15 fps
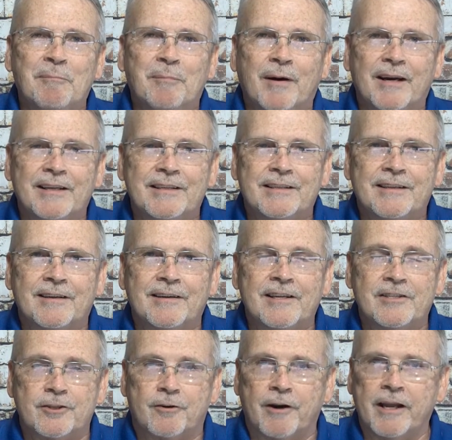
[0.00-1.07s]
But
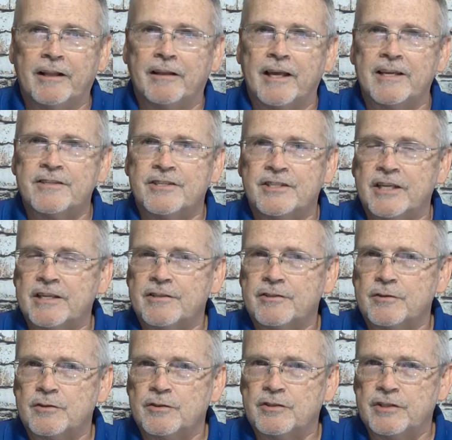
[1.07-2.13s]
it's a great class,
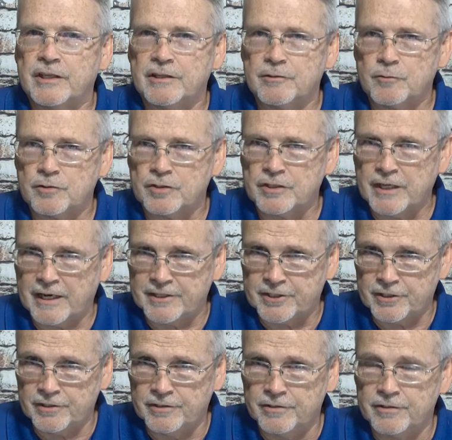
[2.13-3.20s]
six
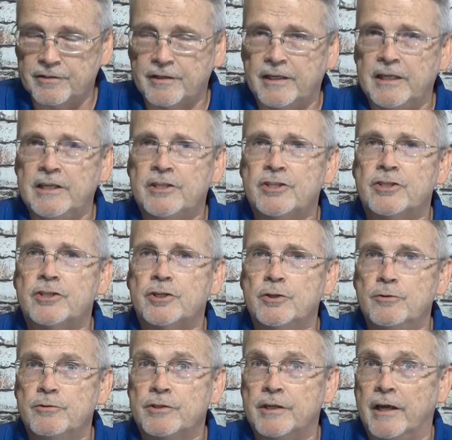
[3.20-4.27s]
sessions each
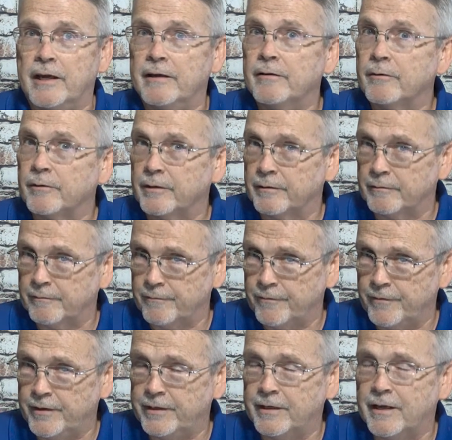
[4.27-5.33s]
Tuesday, or
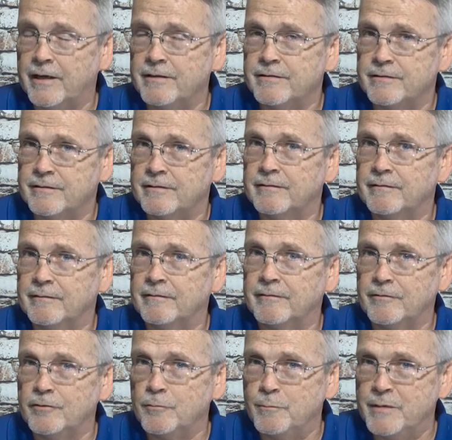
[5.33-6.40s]
in case
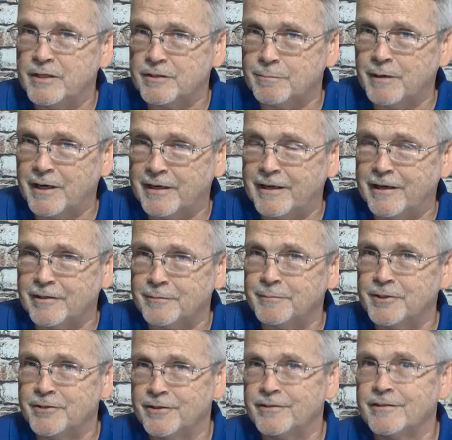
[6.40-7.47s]
you missed my
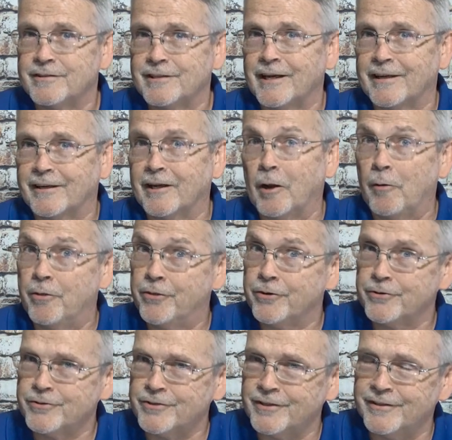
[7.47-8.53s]
announcement just a second ago,
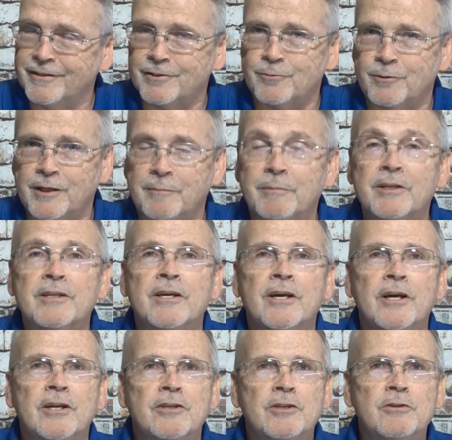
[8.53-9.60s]
Thursday this week. But
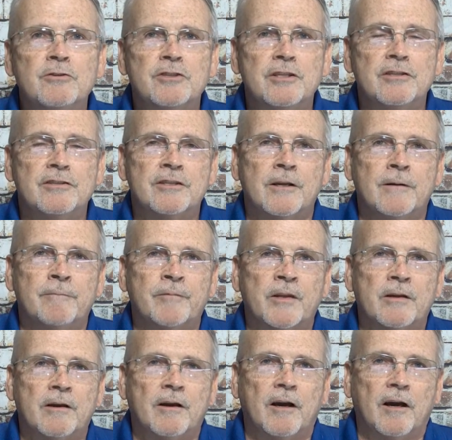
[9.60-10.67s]
Tuesdays
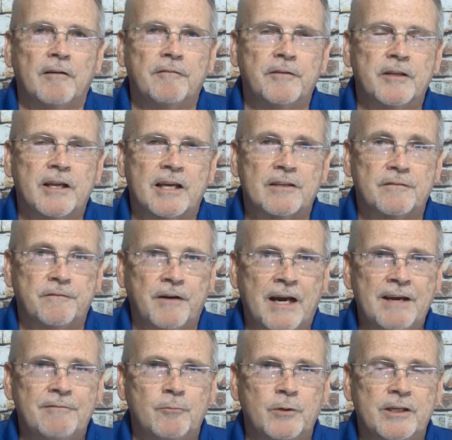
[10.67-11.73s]
for the next
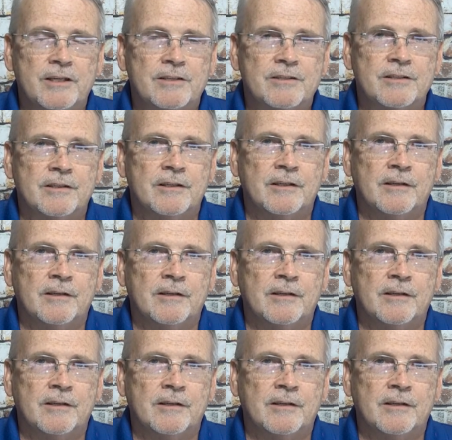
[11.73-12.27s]
5 weeks